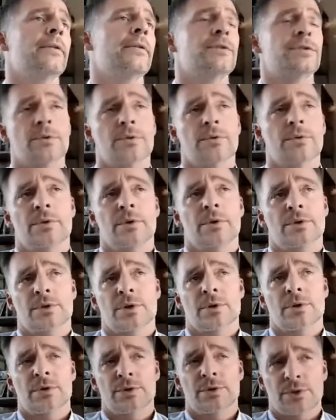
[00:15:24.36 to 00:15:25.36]
So those
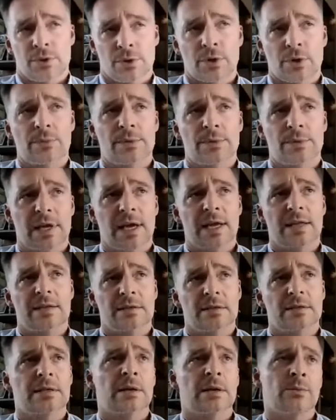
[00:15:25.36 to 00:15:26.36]
are
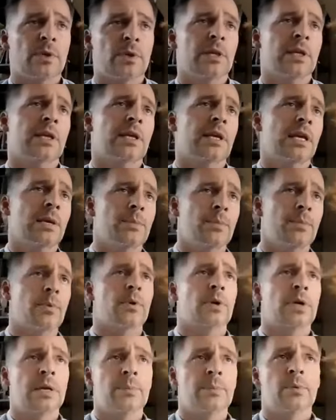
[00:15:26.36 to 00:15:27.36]
circumstances, and really
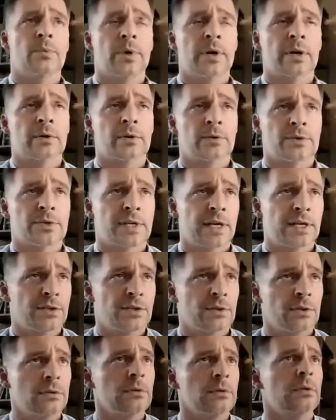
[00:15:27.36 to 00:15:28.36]
keep a regular
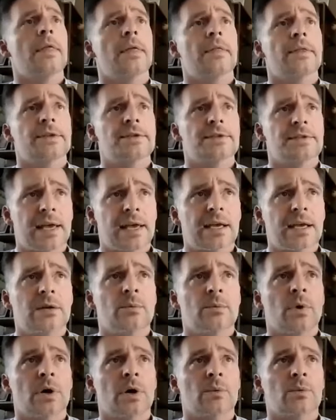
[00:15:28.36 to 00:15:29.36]
schedule. Then the
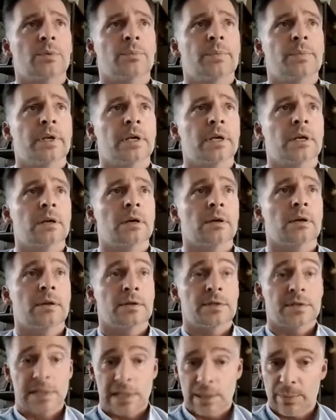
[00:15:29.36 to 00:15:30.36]
second one would be
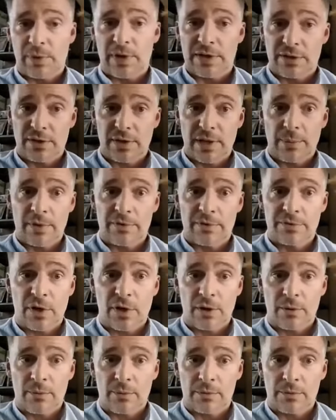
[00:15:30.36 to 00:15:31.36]
the sleep pressure that we've
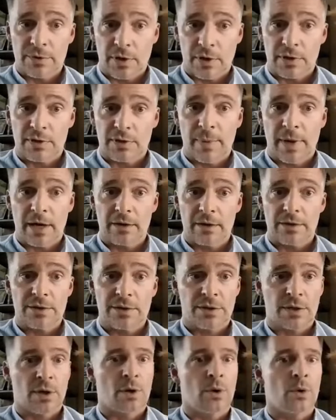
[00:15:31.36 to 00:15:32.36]
talked about.
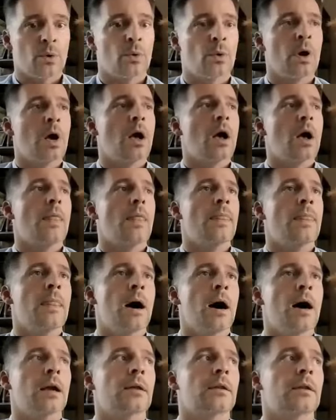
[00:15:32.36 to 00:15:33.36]
So
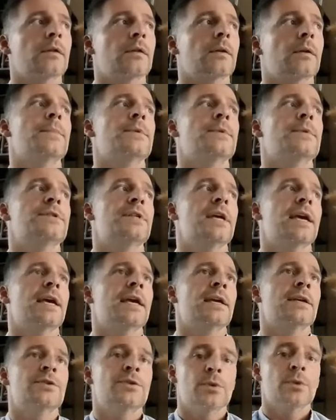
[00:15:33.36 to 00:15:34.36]
not
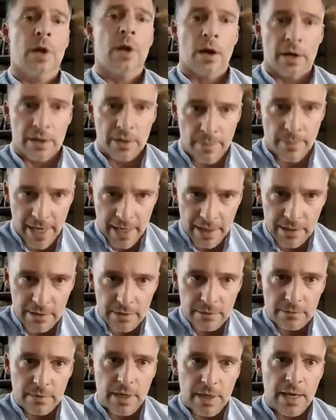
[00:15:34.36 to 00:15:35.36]
staying too long in the
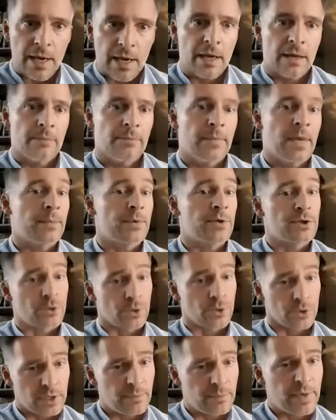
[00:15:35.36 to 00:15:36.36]
bed, and maybe
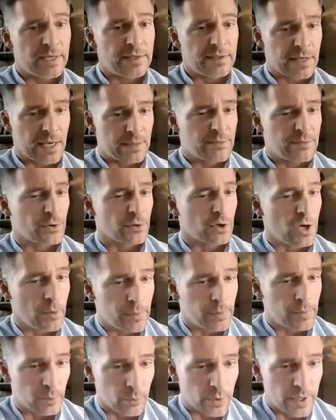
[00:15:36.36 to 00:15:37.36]
shortening bedtime for a
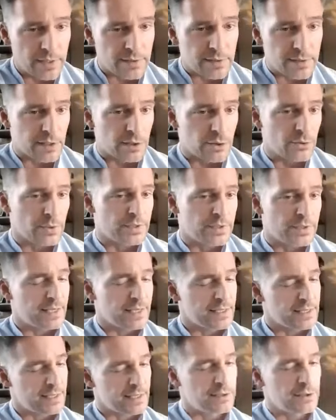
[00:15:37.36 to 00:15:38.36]
couple of weeks. And usually it
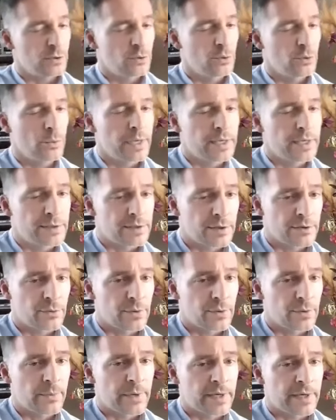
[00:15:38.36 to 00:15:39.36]
takes like 2 weeks to
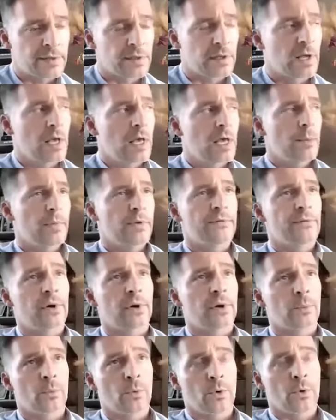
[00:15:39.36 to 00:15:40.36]
3 weeks before
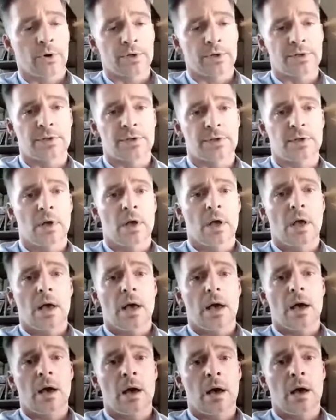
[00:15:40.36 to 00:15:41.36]
it works.
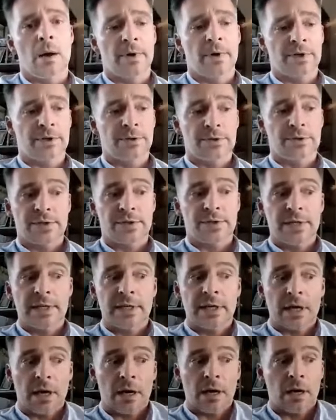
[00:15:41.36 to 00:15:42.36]
But you
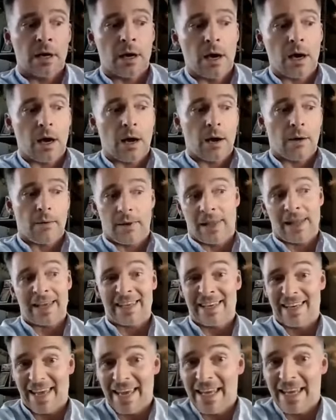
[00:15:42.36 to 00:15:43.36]
see
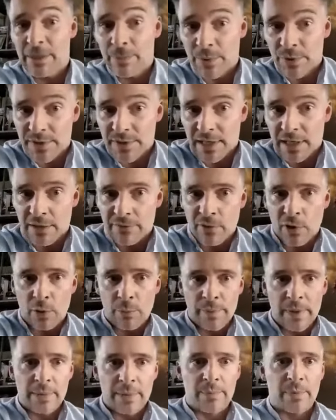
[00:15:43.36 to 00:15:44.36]
like in 80% of
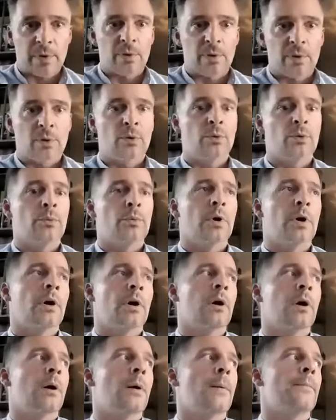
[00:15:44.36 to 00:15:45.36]
all people who
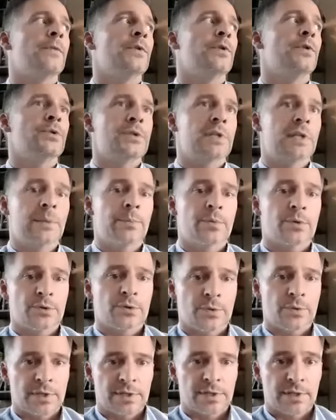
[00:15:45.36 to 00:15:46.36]
do sleep
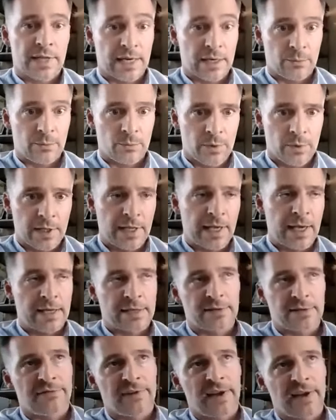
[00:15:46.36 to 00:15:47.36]
restriction, that it really
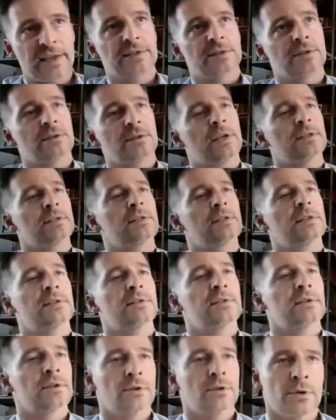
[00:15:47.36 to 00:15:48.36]
has effect. So that's
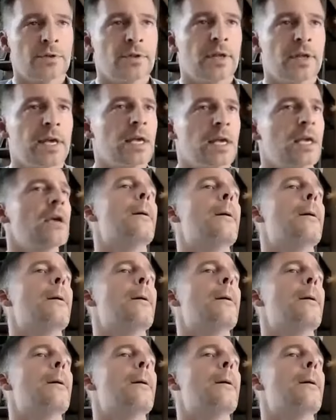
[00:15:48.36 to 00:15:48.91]
a good thing.